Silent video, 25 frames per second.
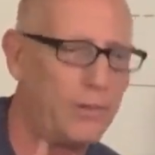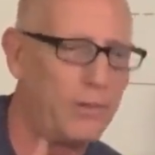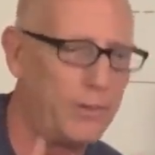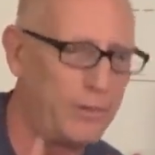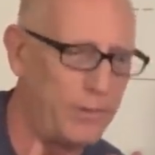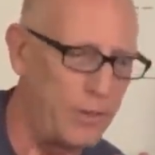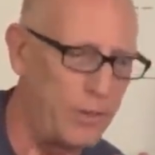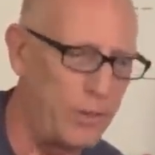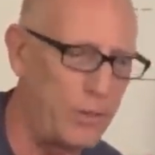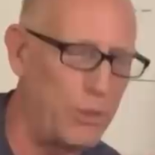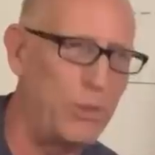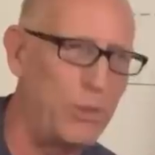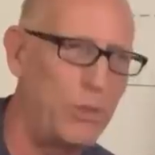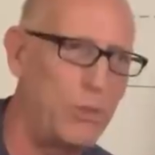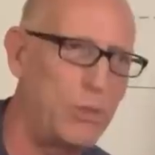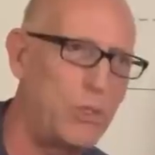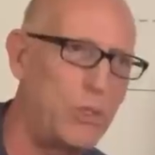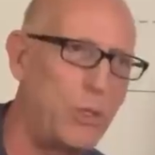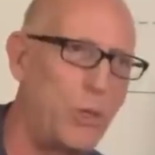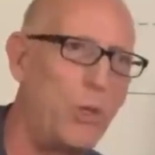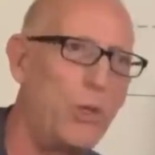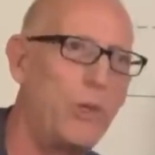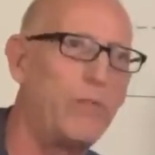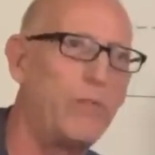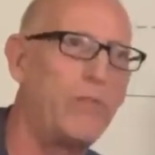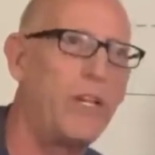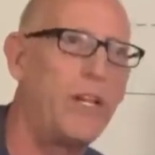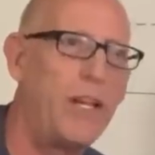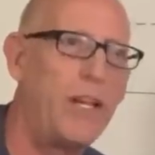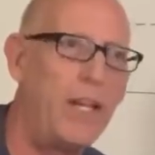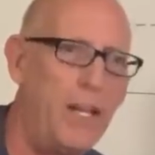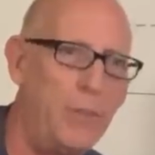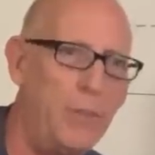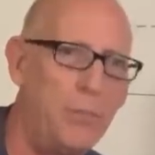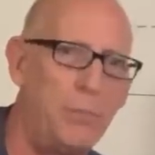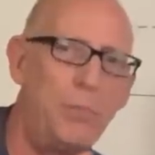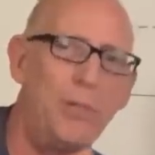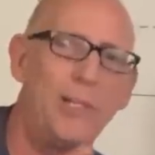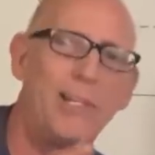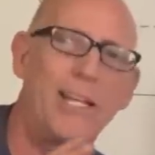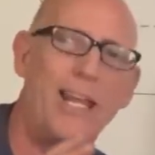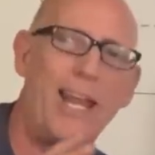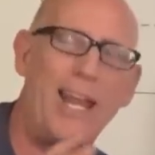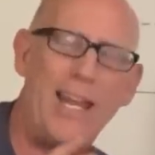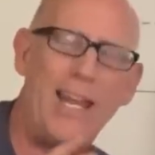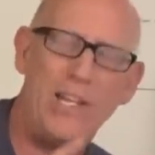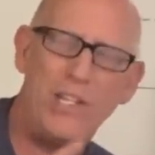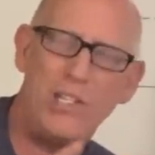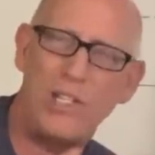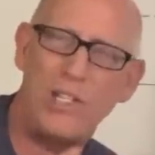there, there's sort of an
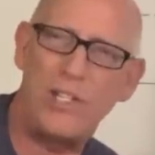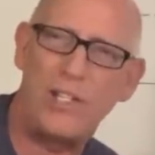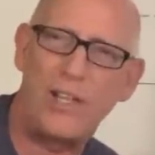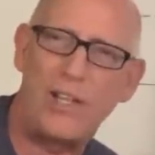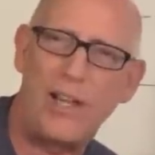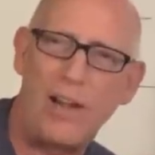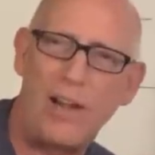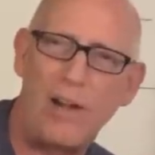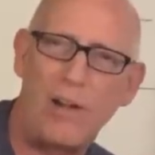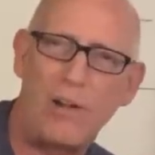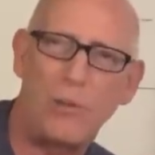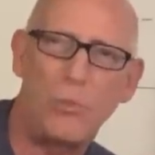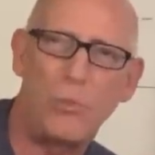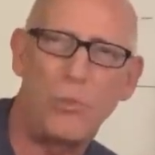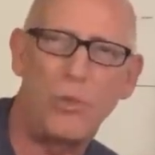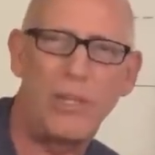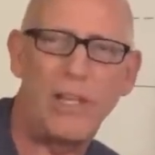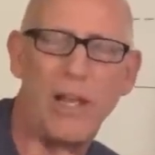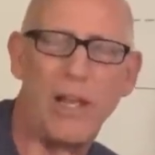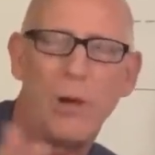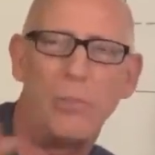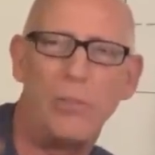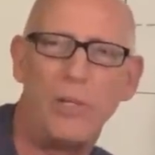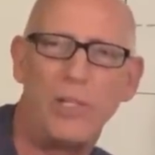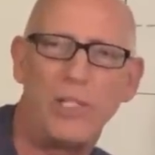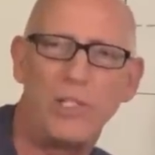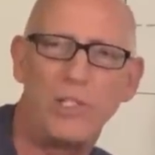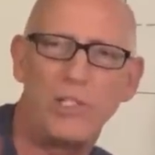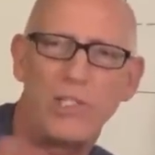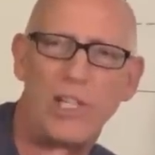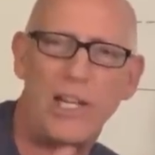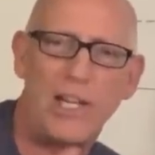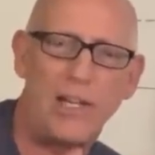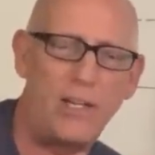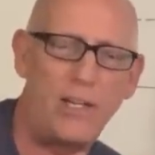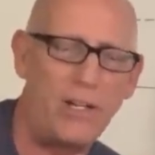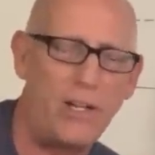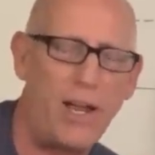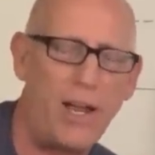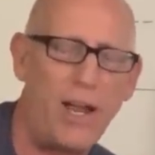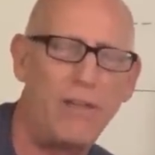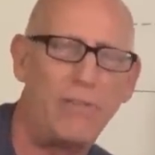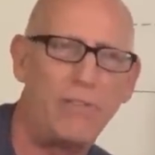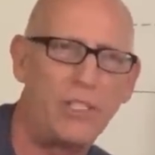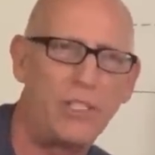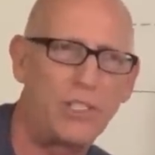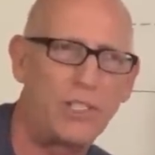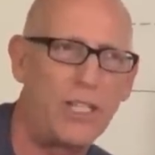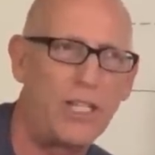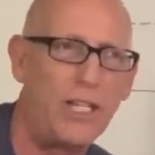implication there, without being stated,
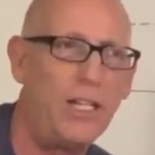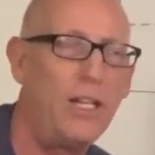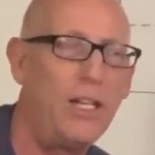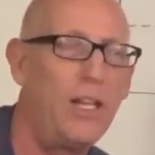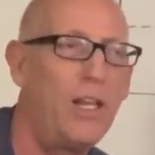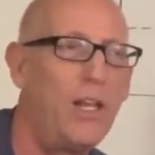obviously.